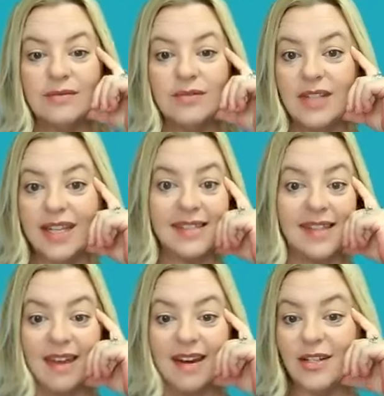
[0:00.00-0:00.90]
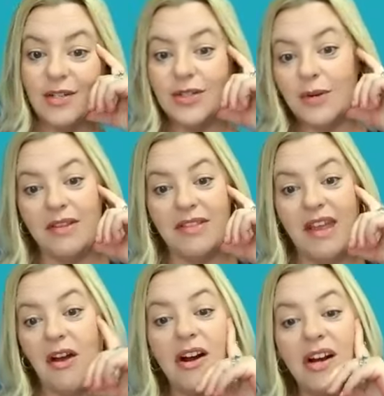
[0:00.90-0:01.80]
like I said, I don't know where
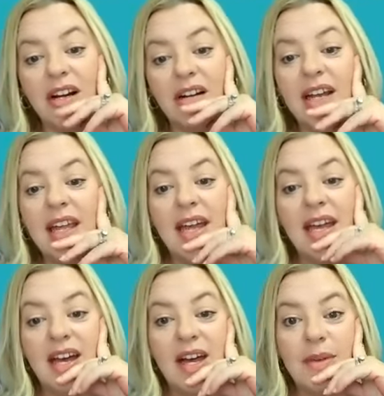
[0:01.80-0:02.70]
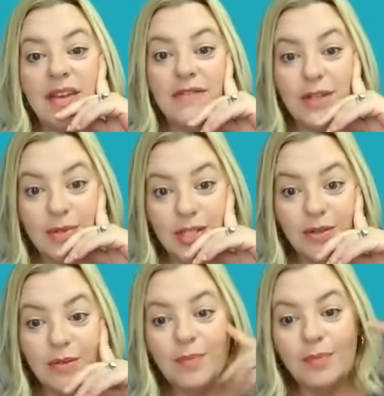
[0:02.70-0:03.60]
they are. Um, if you
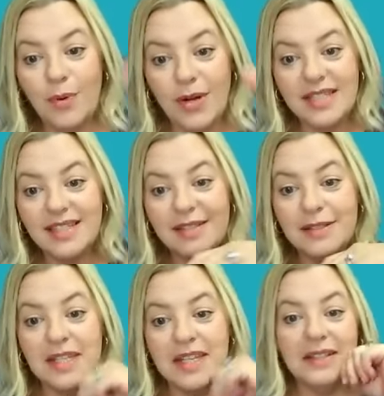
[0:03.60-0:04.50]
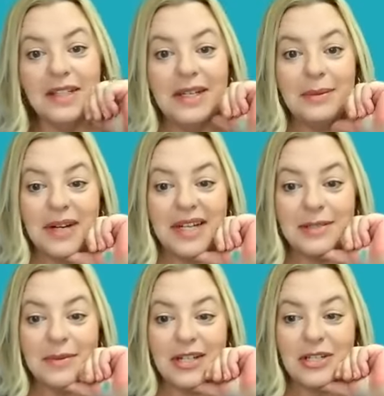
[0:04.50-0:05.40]
do, point us in the right
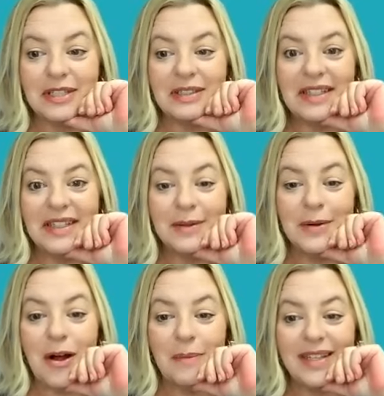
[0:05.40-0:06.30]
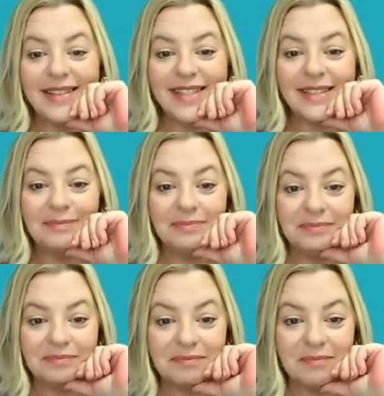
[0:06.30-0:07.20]
direction in the comments.
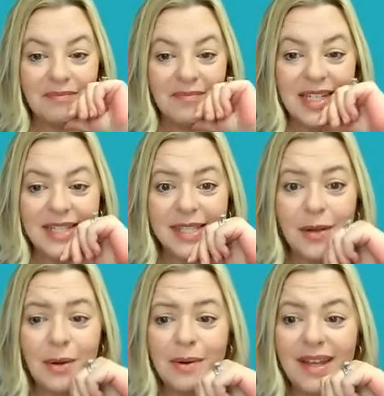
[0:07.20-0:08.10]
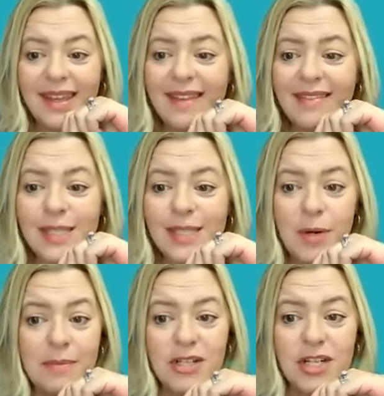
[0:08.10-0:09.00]
So again, that's
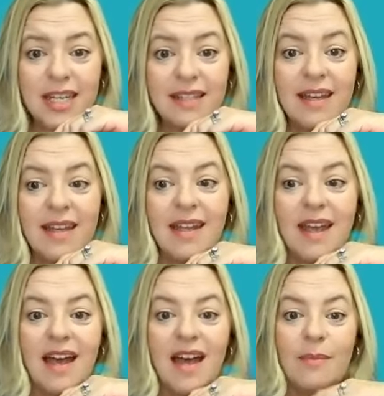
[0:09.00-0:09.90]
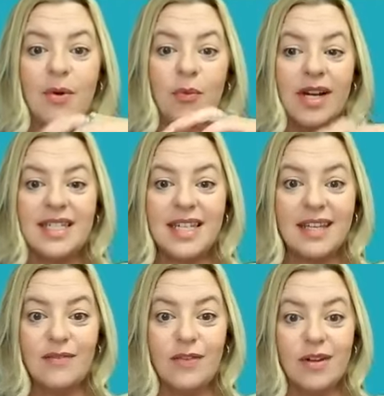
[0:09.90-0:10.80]
pretty much it. Um, wanted to
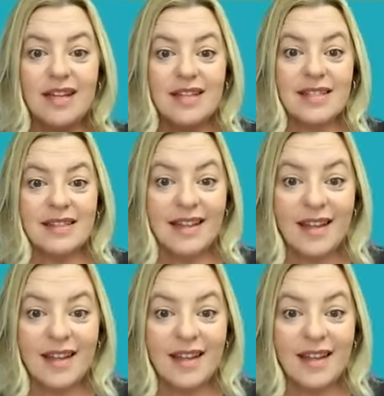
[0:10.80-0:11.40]
give you guys the